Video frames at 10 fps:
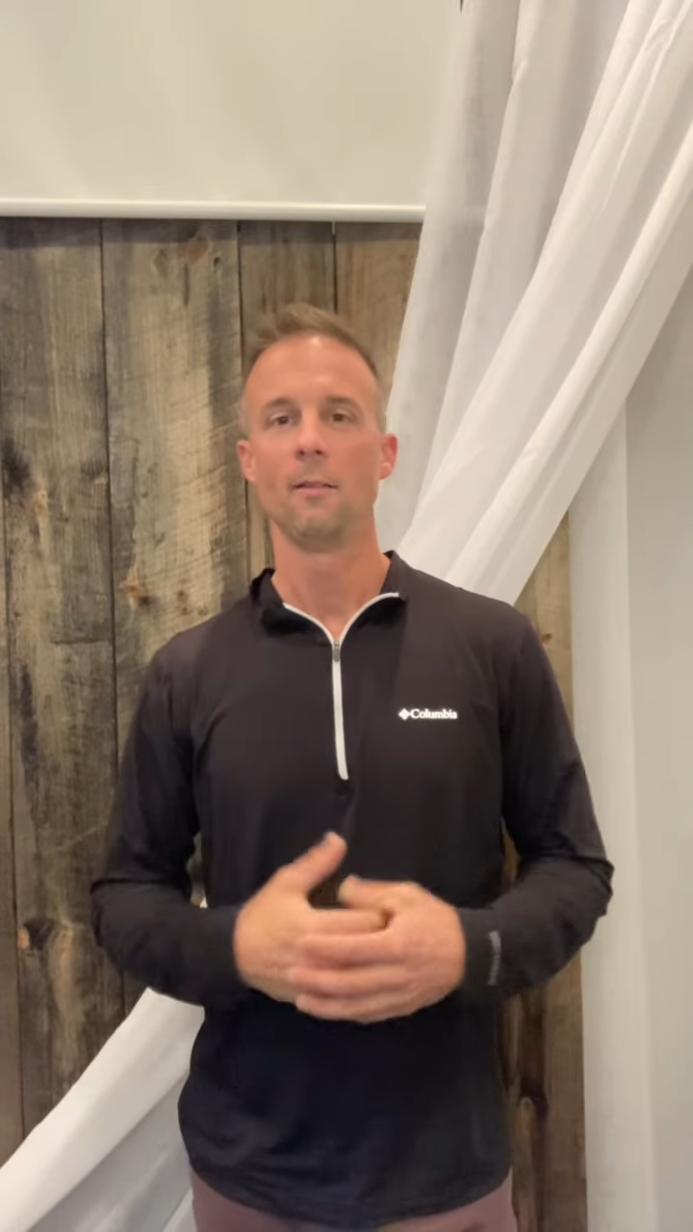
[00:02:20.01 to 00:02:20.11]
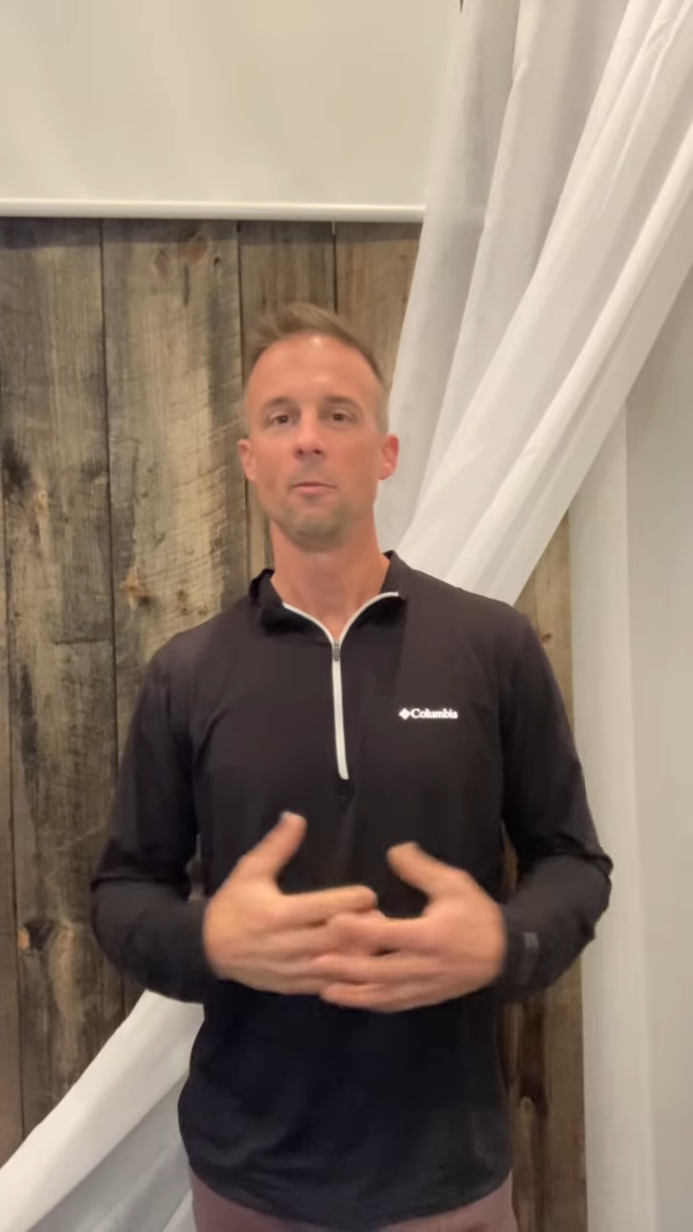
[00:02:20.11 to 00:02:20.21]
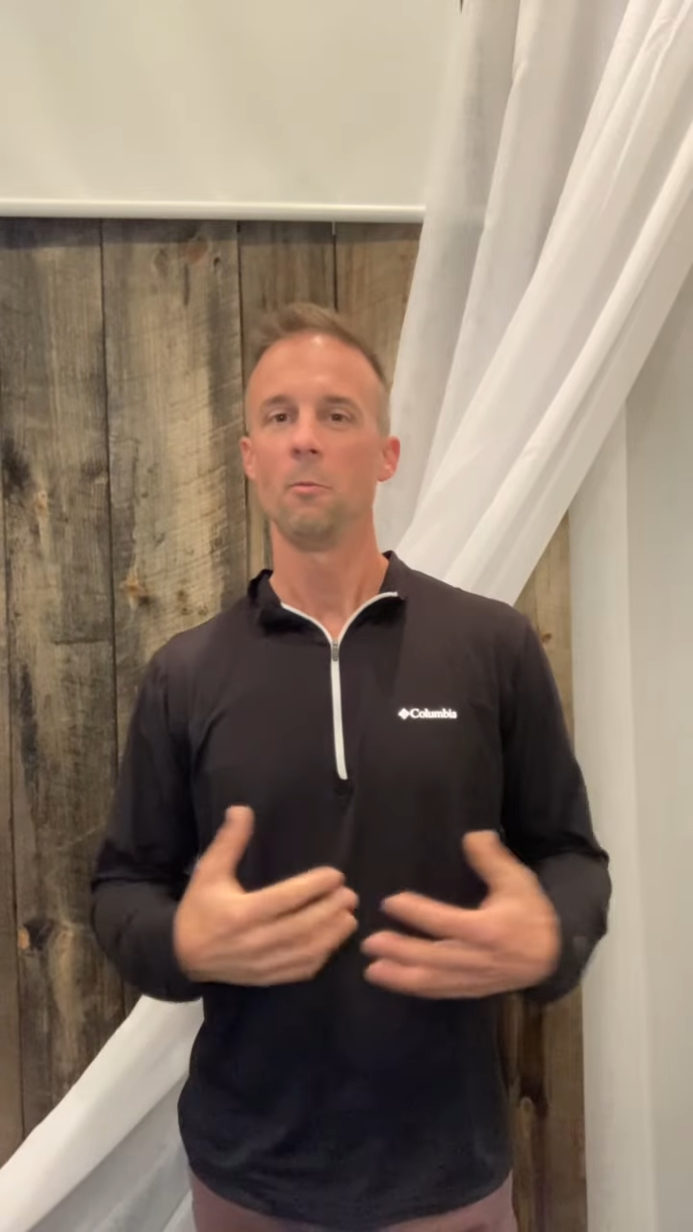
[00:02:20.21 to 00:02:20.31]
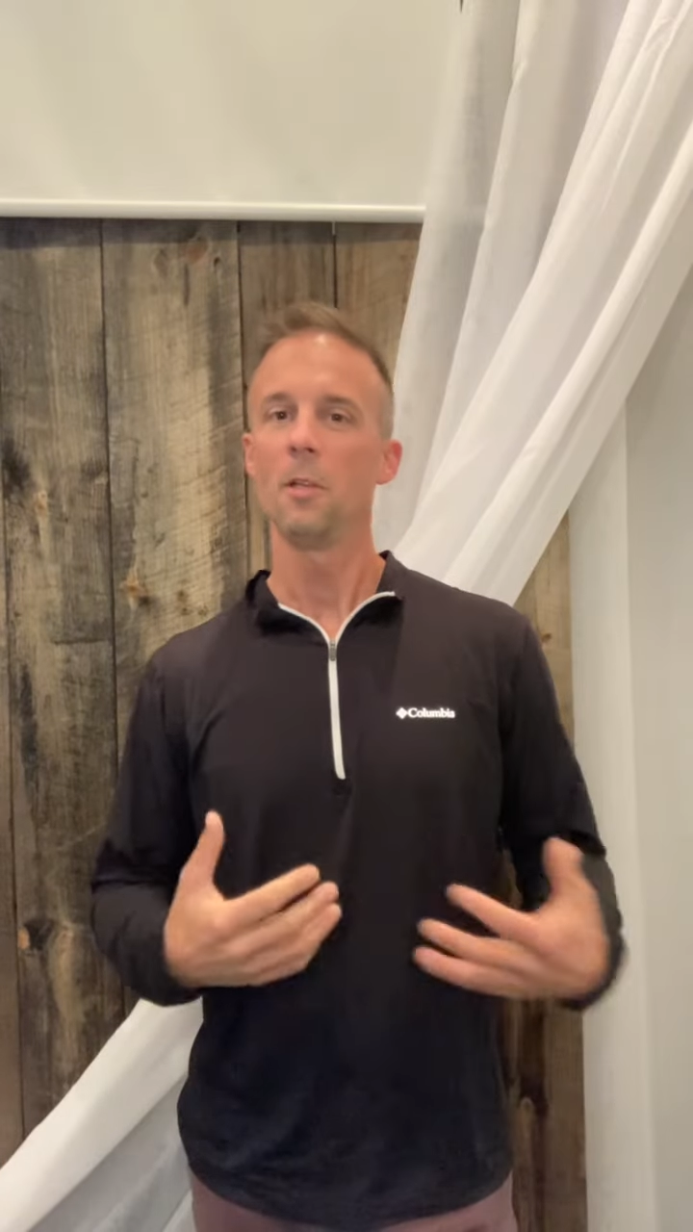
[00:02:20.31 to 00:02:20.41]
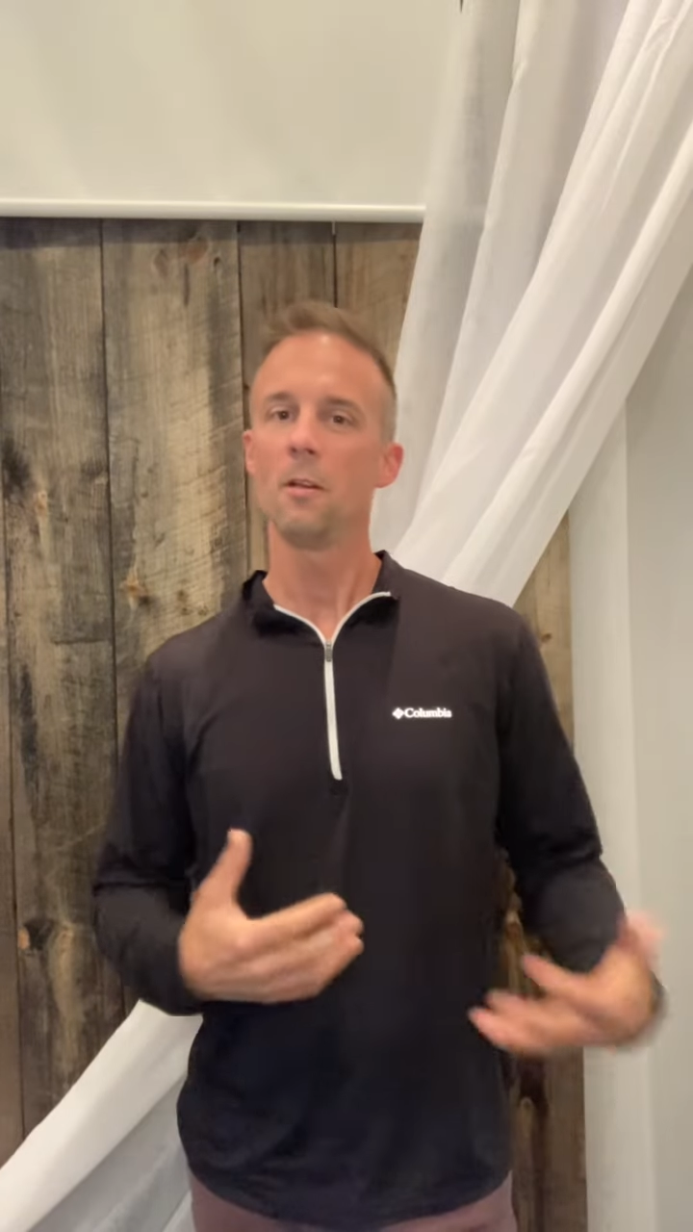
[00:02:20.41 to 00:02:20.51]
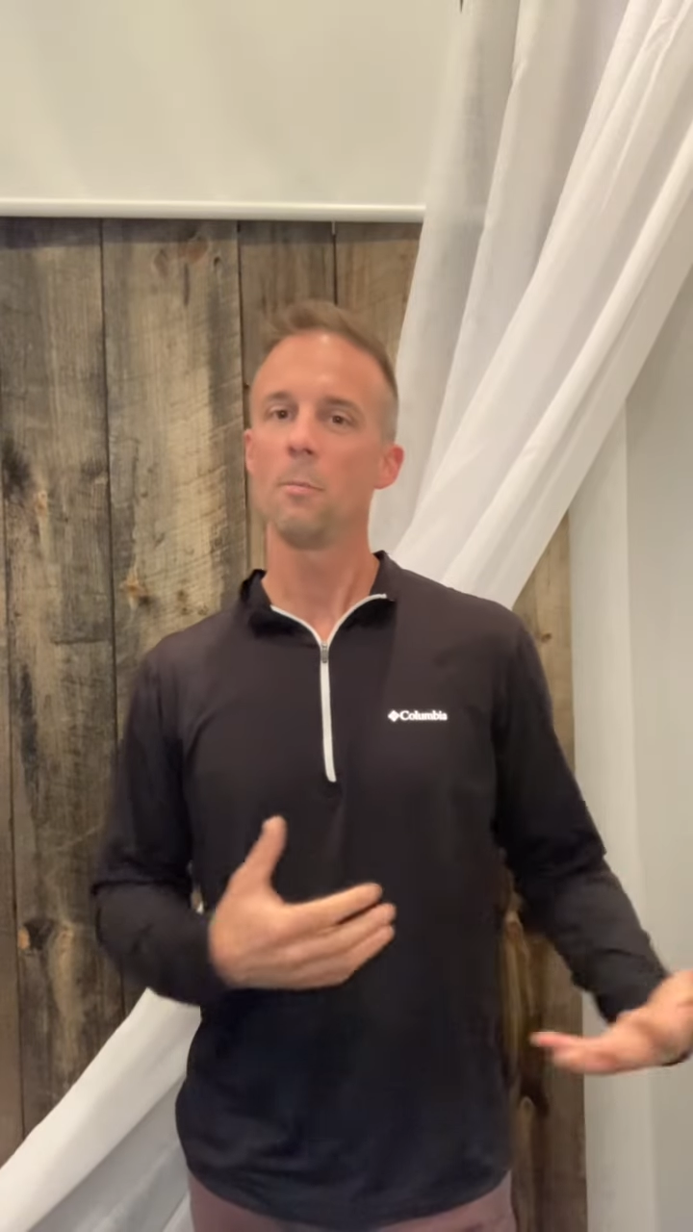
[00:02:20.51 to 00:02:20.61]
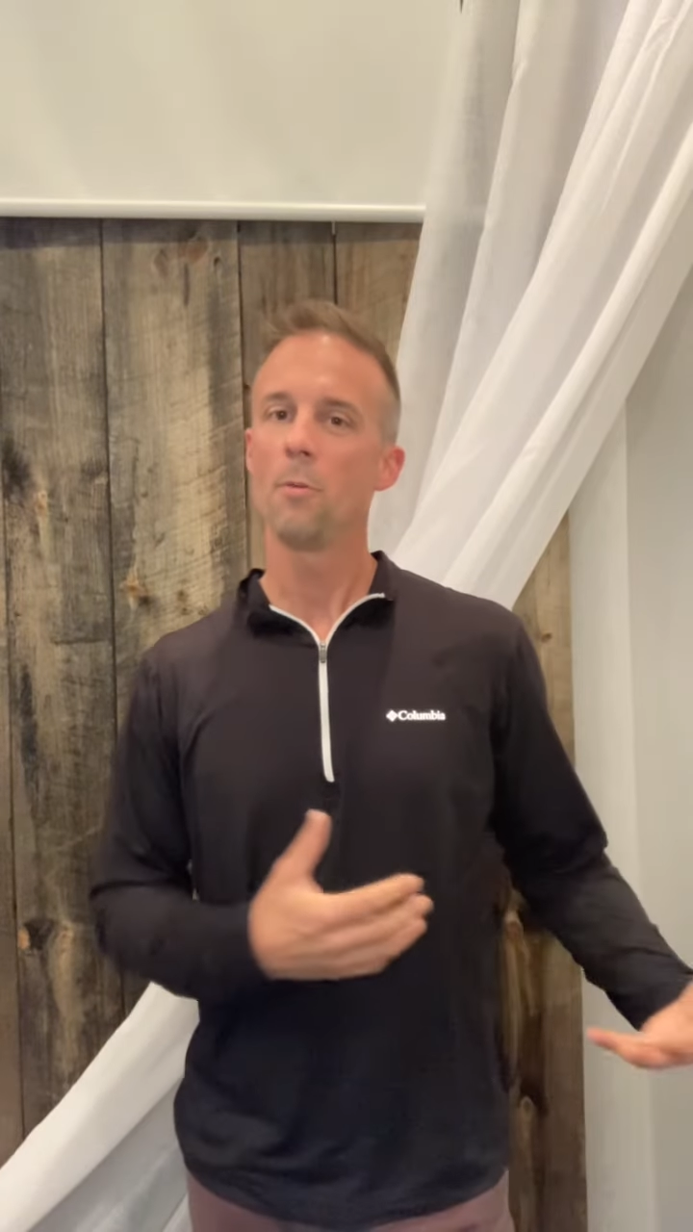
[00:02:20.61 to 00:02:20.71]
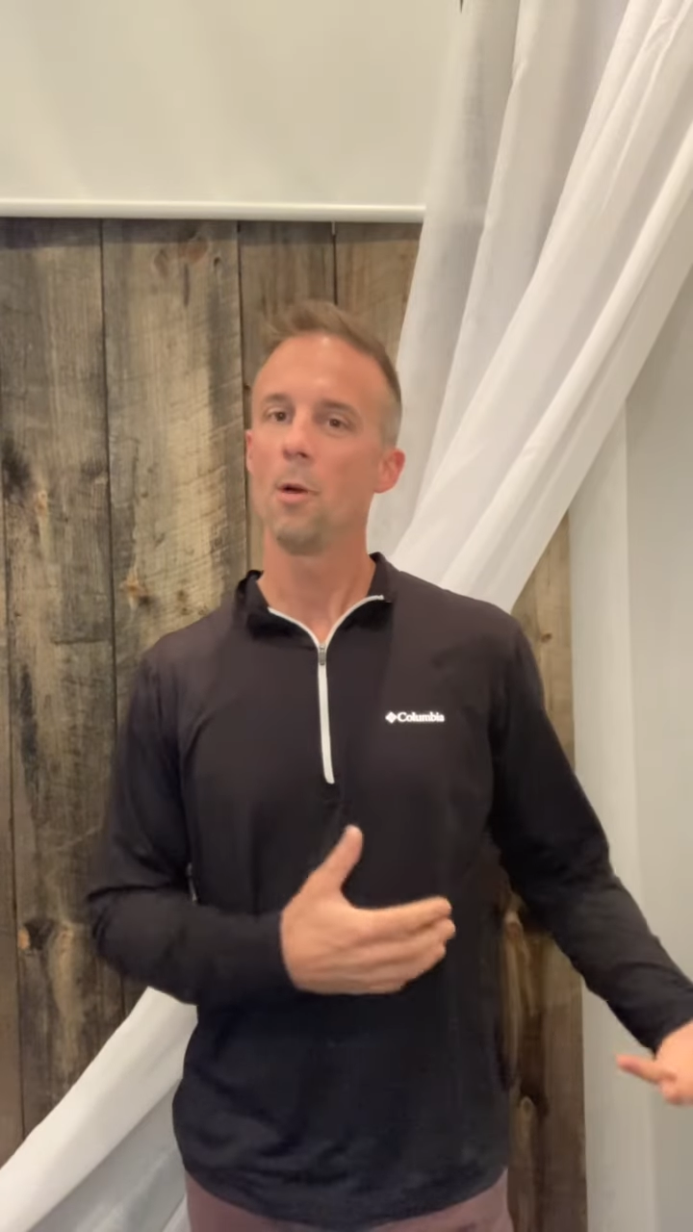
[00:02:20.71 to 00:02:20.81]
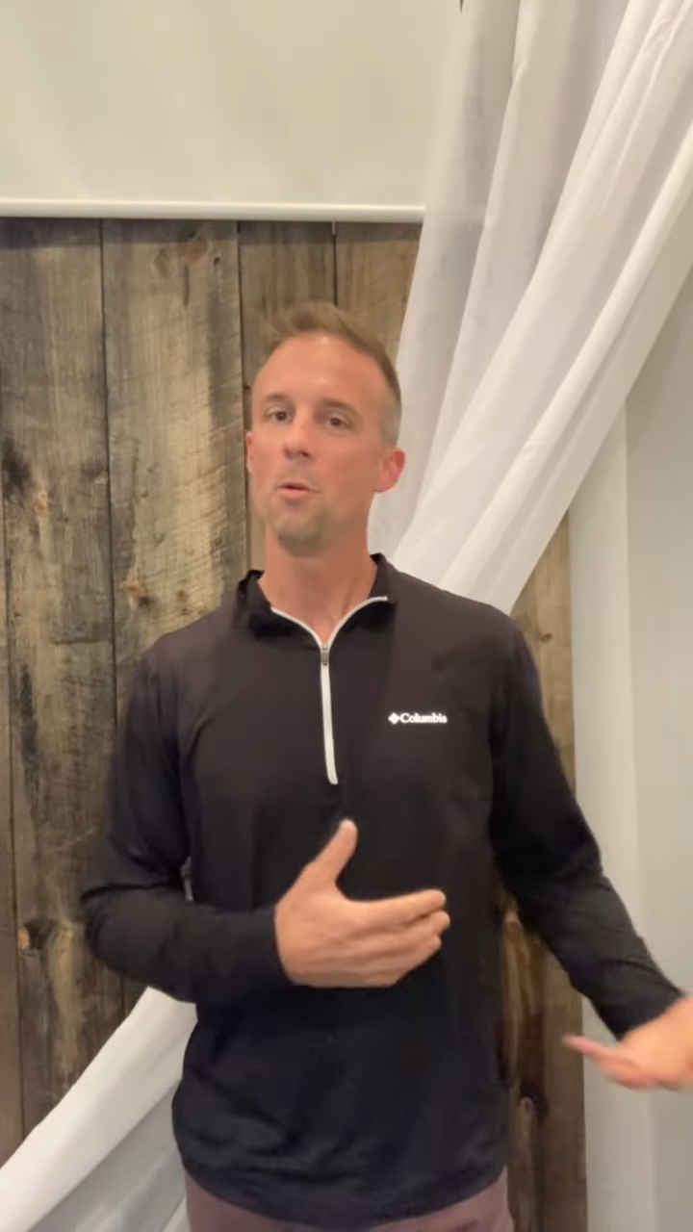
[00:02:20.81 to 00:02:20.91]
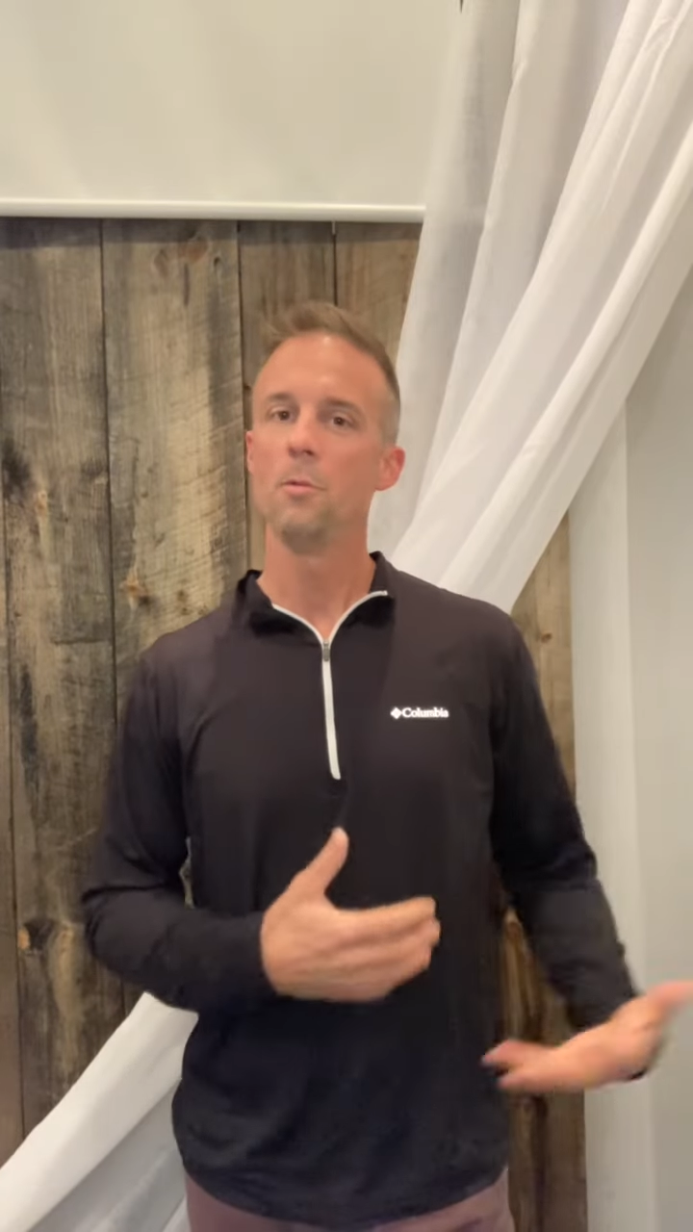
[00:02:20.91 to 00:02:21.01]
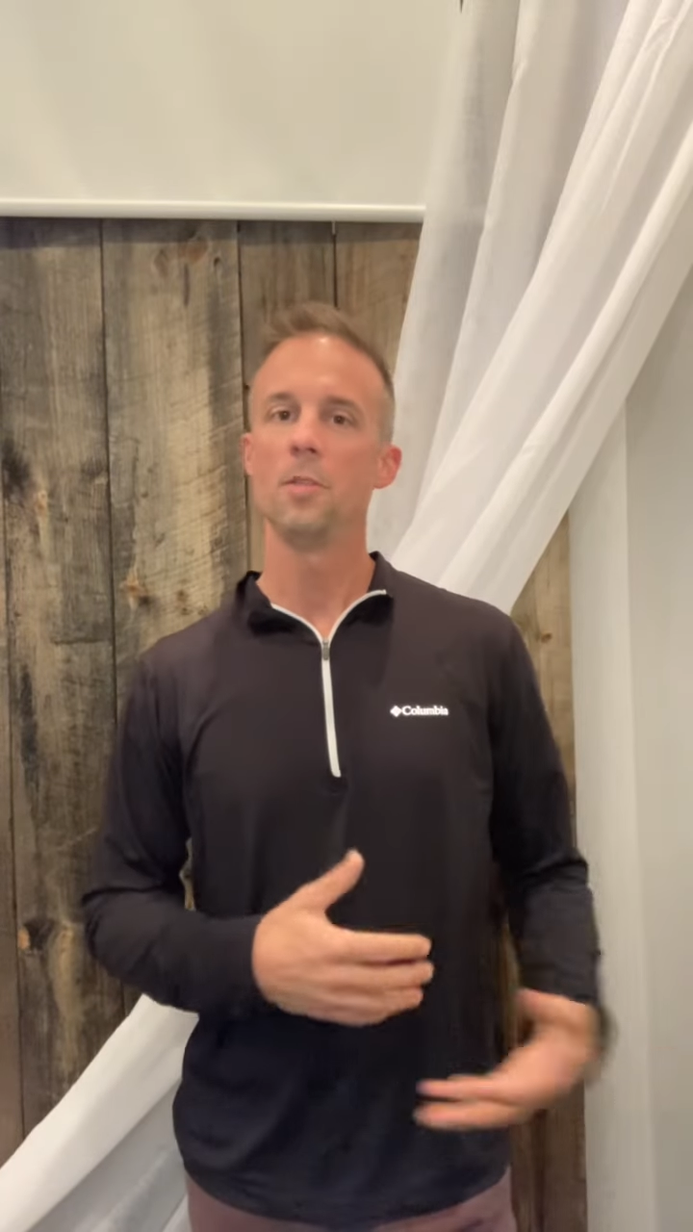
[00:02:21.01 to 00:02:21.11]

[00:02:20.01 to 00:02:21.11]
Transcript: we are prone